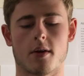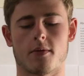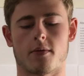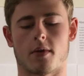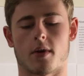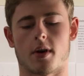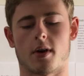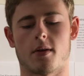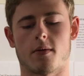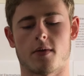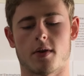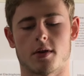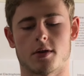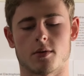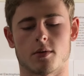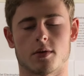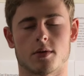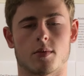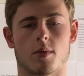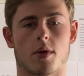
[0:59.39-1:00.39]
for
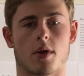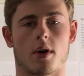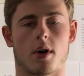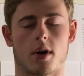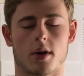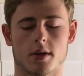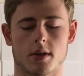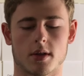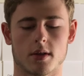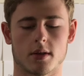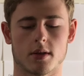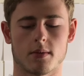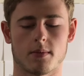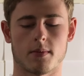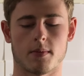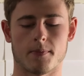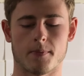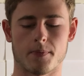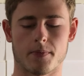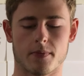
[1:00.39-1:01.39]
individuals with autism
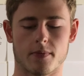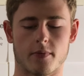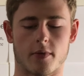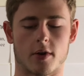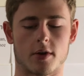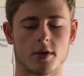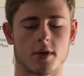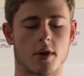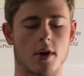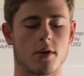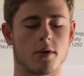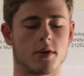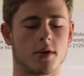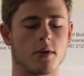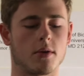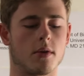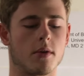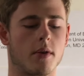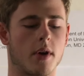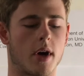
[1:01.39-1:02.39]
versus those
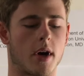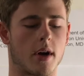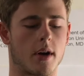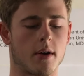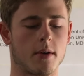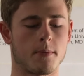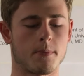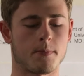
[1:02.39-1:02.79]
who do not.